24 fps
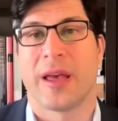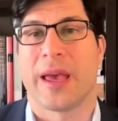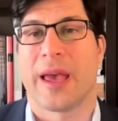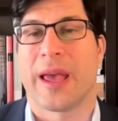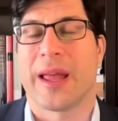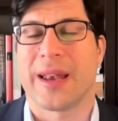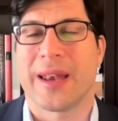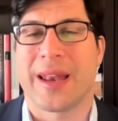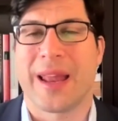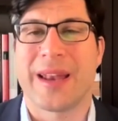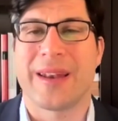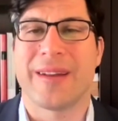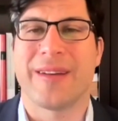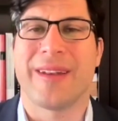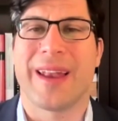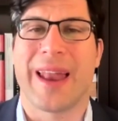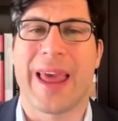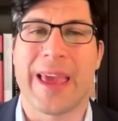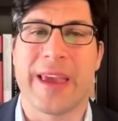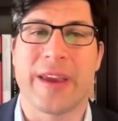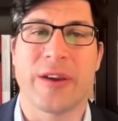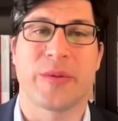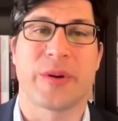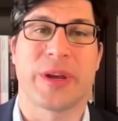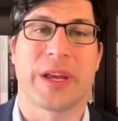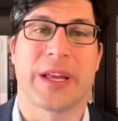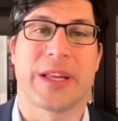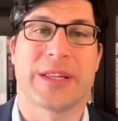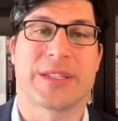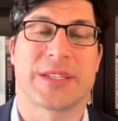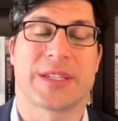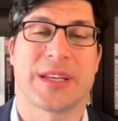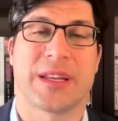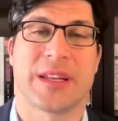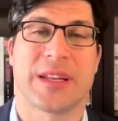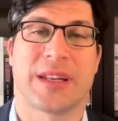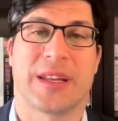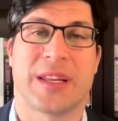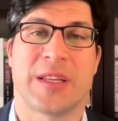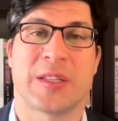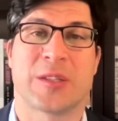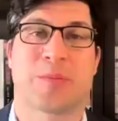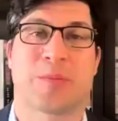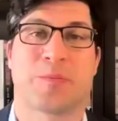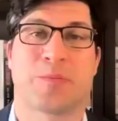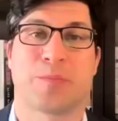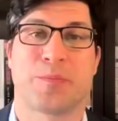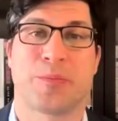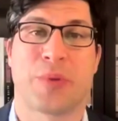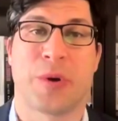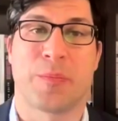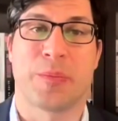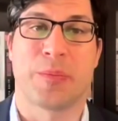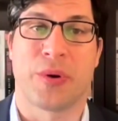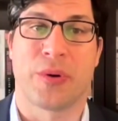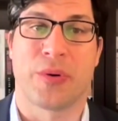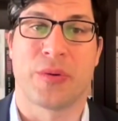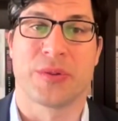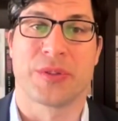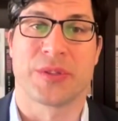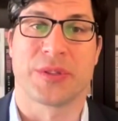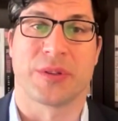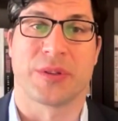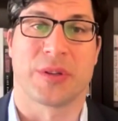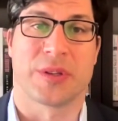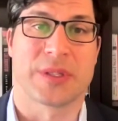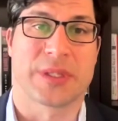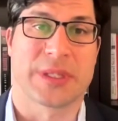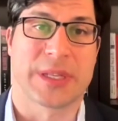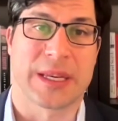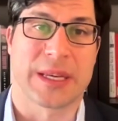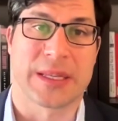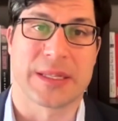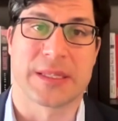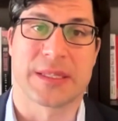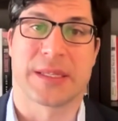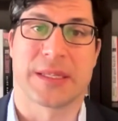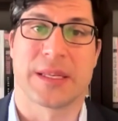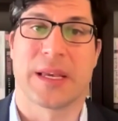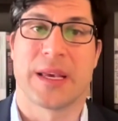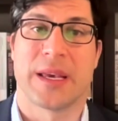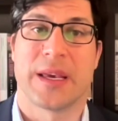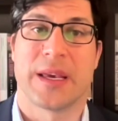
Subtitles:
And the language in this proposal is